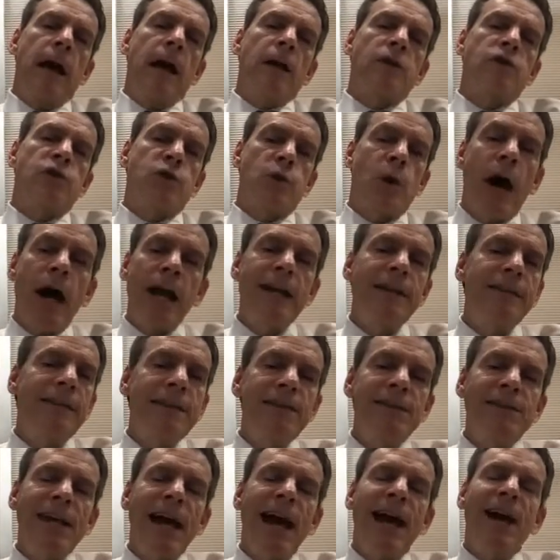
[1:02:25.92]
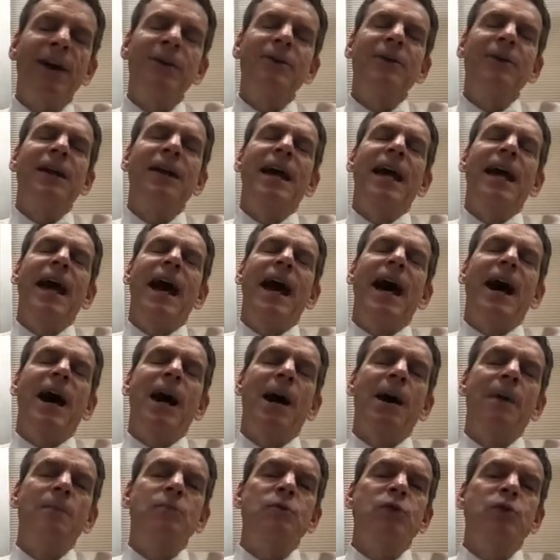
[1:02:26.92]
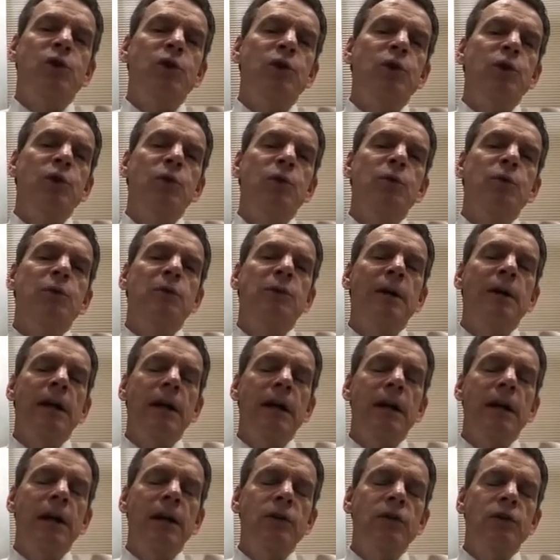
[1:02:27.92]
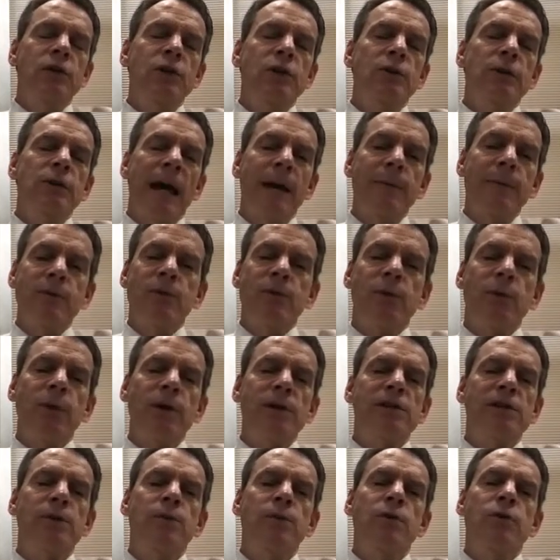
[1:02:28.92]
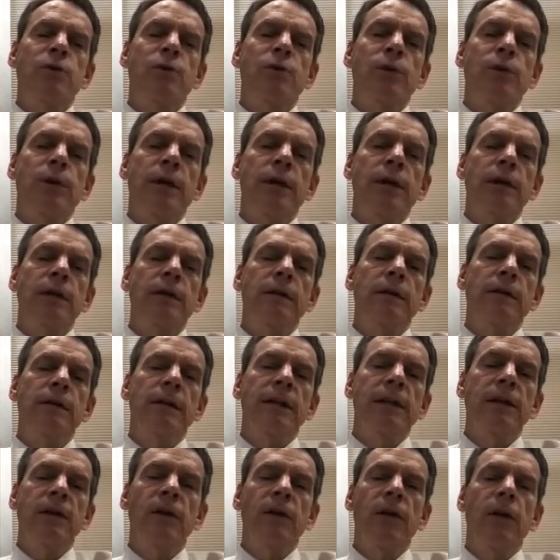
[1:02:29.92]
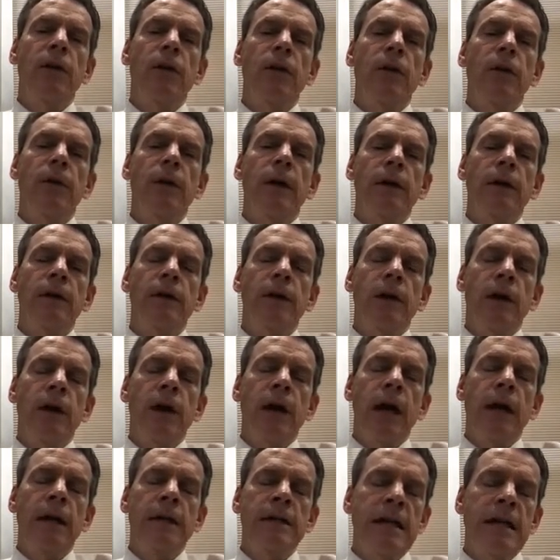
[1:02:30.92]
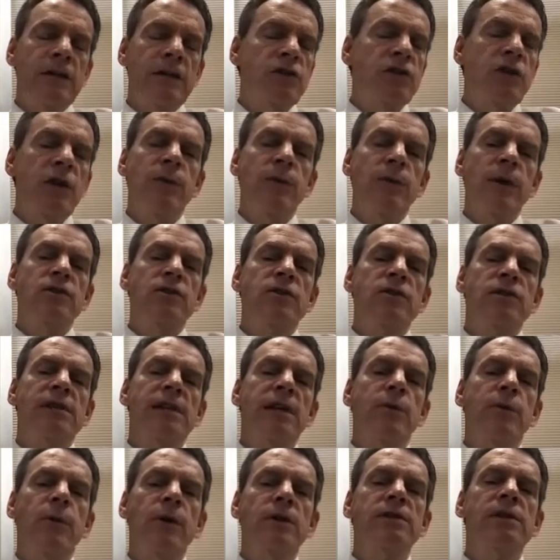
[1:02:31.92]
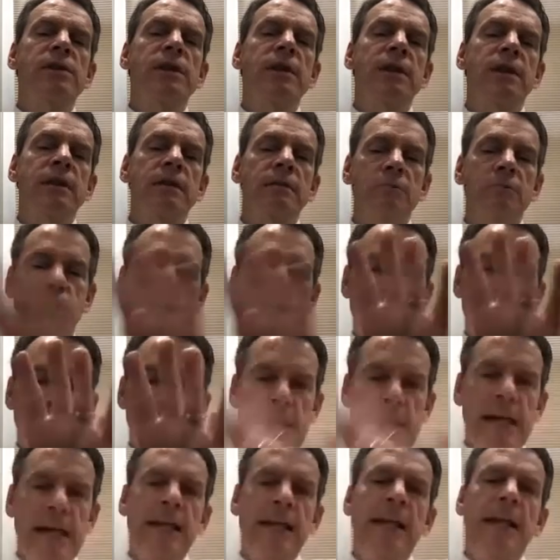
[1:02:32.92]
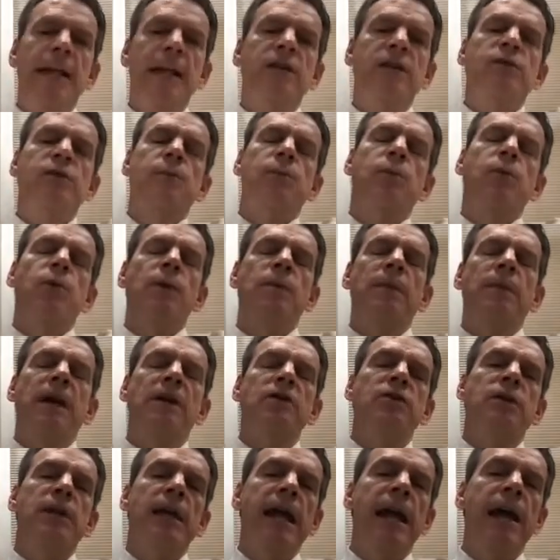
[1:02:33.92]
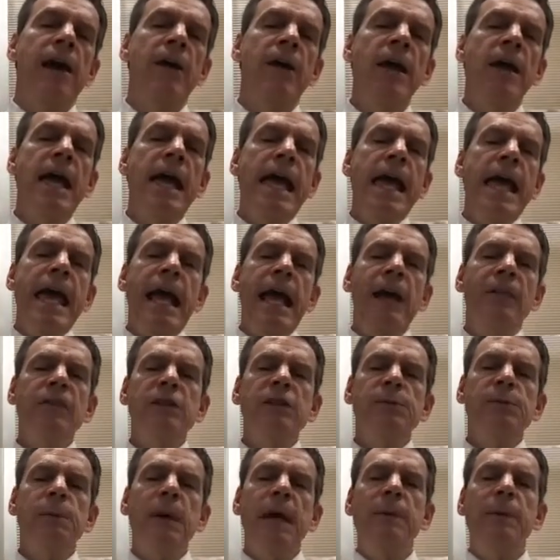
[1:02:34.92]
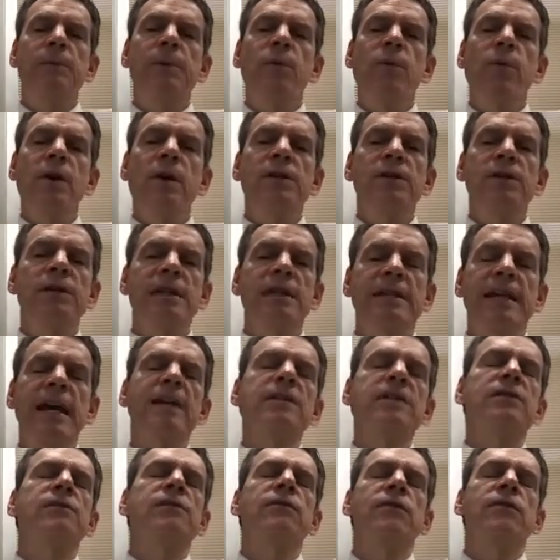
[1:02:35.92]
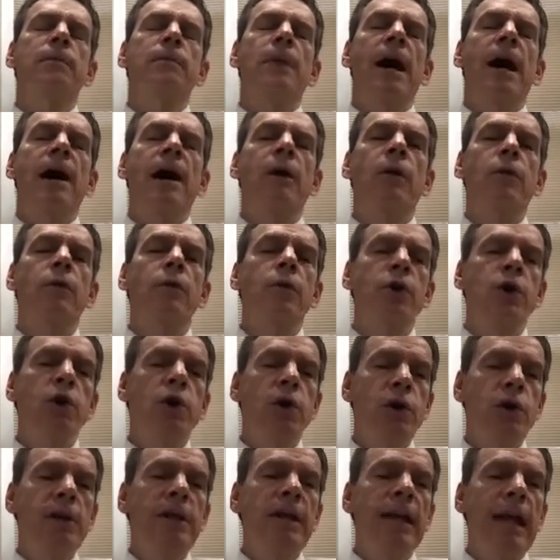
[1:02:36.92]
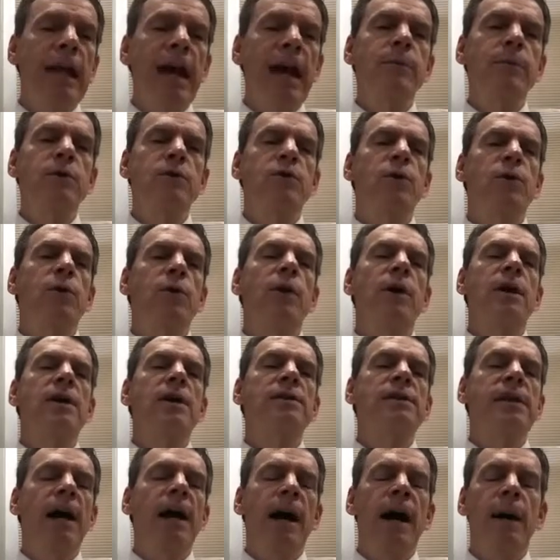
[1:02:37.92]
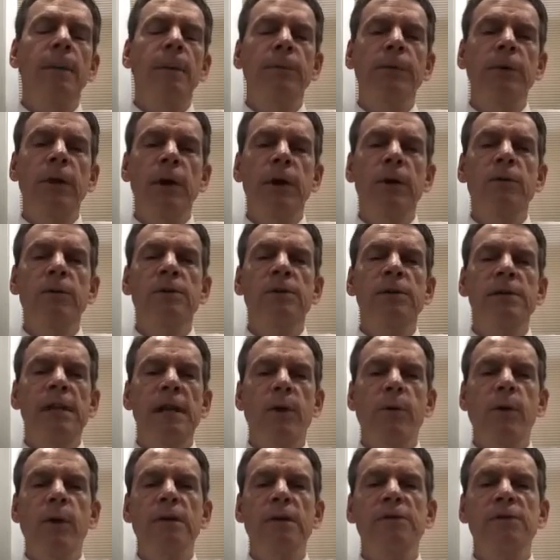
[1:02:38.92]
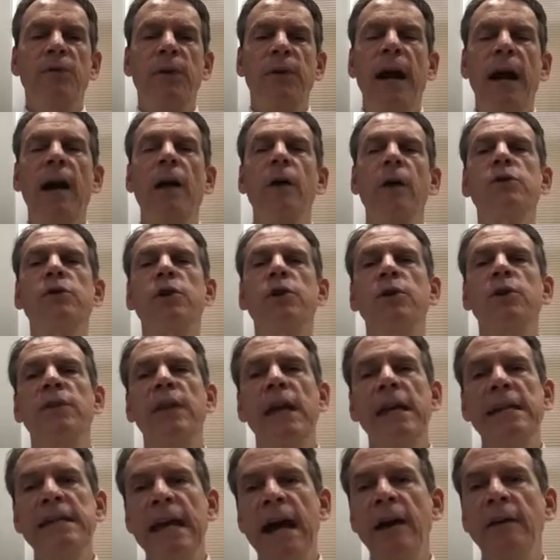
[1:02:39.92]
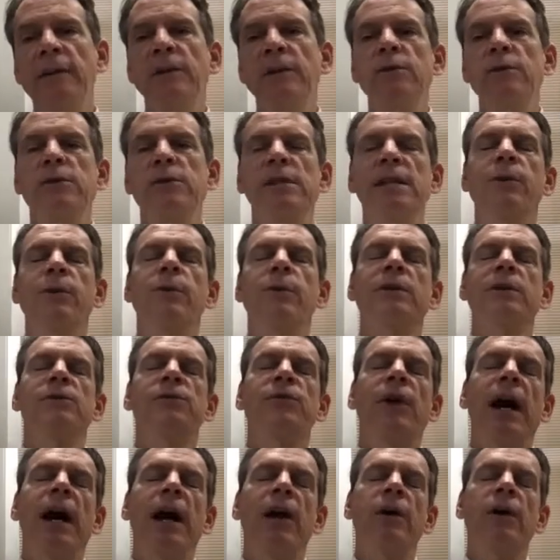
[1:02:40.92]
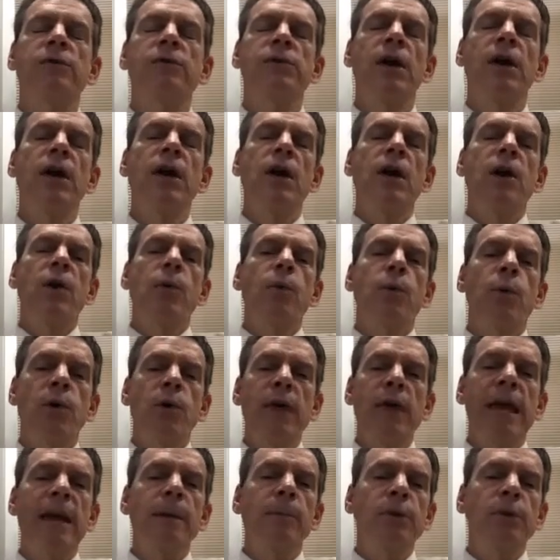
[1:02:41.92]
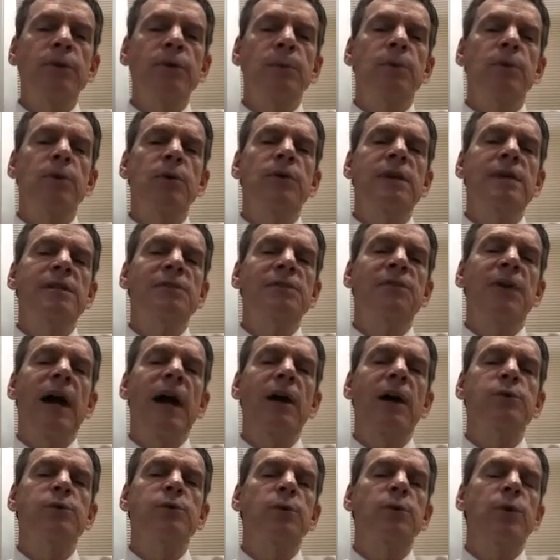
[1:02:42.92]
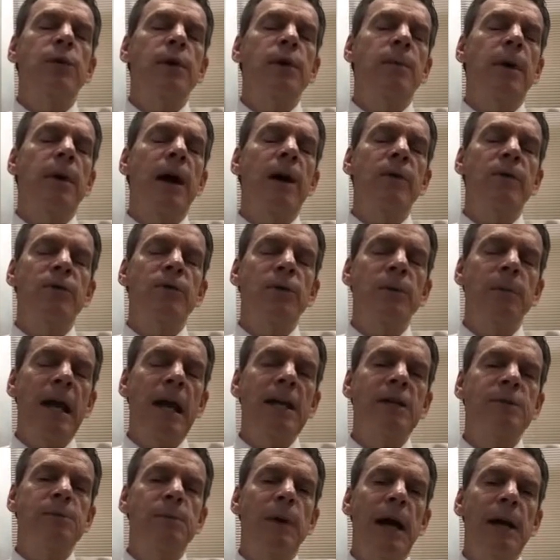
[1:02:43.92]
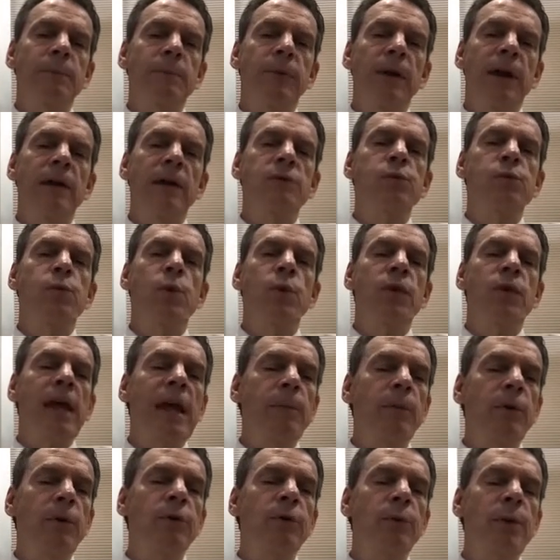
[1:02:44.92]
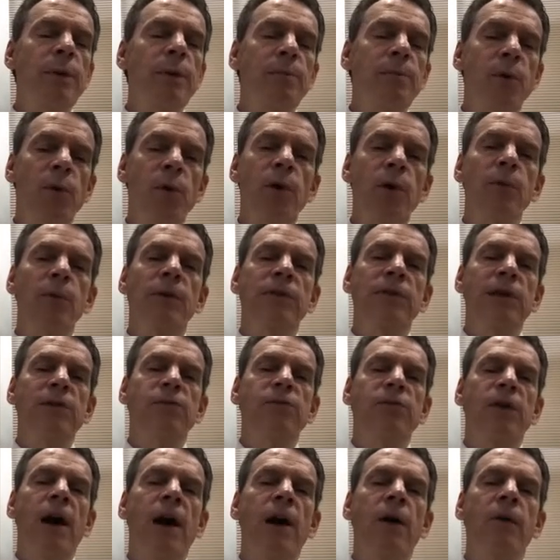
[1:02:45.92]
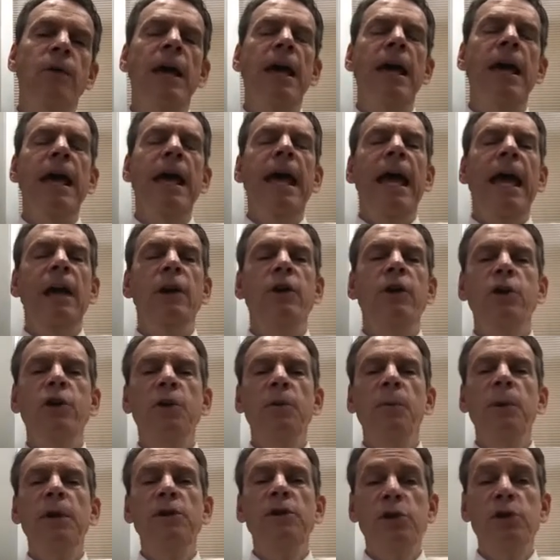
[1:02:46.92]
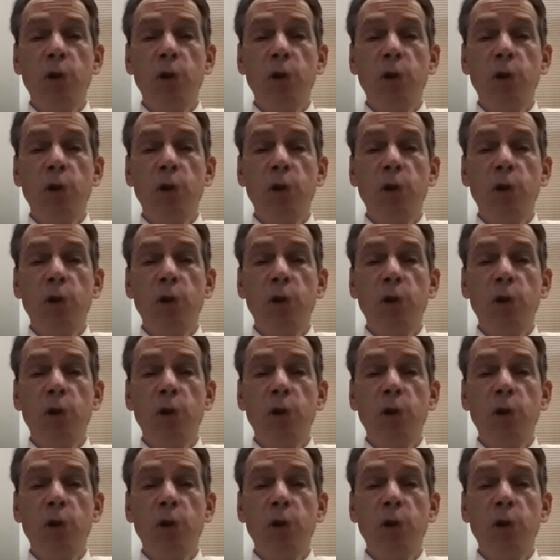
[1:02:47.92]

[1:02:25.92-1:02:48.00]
trotted this out to laboratories that were doing clinical next generation sequencing routinely in support of patient care. And this paper was the test of the model. Could laboratories upload sequence files? Could they download sequence files? Were they able to put these files through their bioinformatics pipelines? Were they able to report what they found? And could we